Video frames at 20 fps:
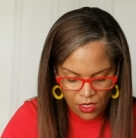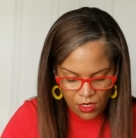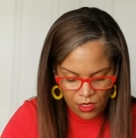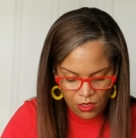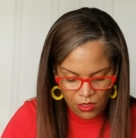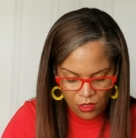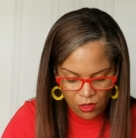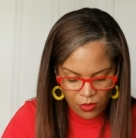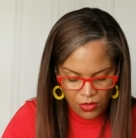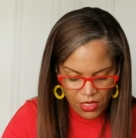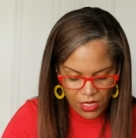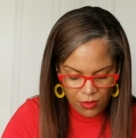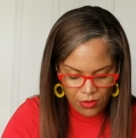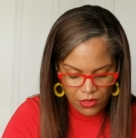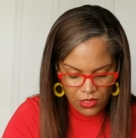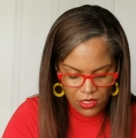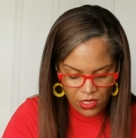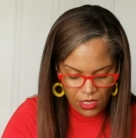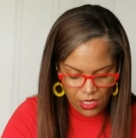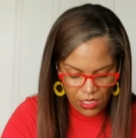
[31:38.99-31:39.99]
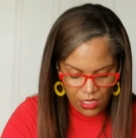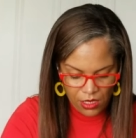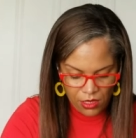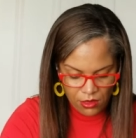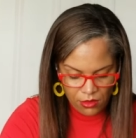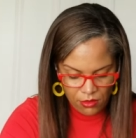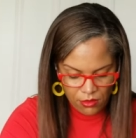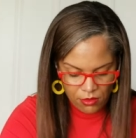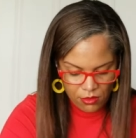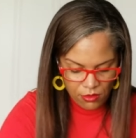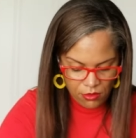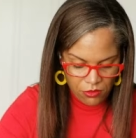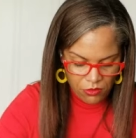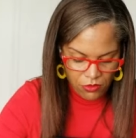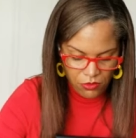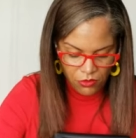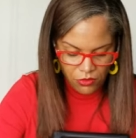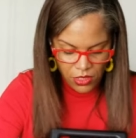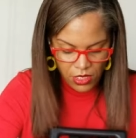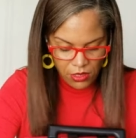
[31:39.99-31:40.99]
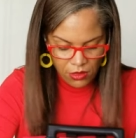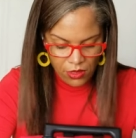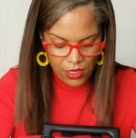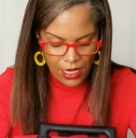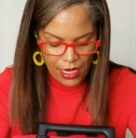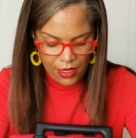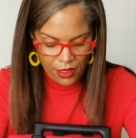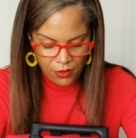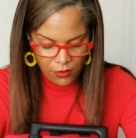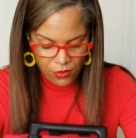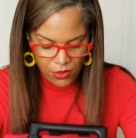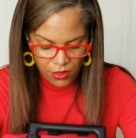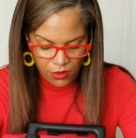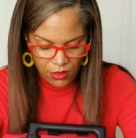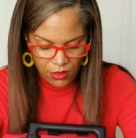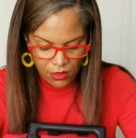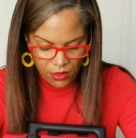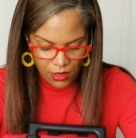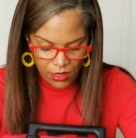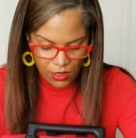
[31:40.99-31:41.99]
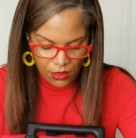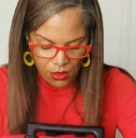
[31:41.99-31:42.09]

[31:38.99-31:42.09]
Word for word: you'll be able to get reunited with it and get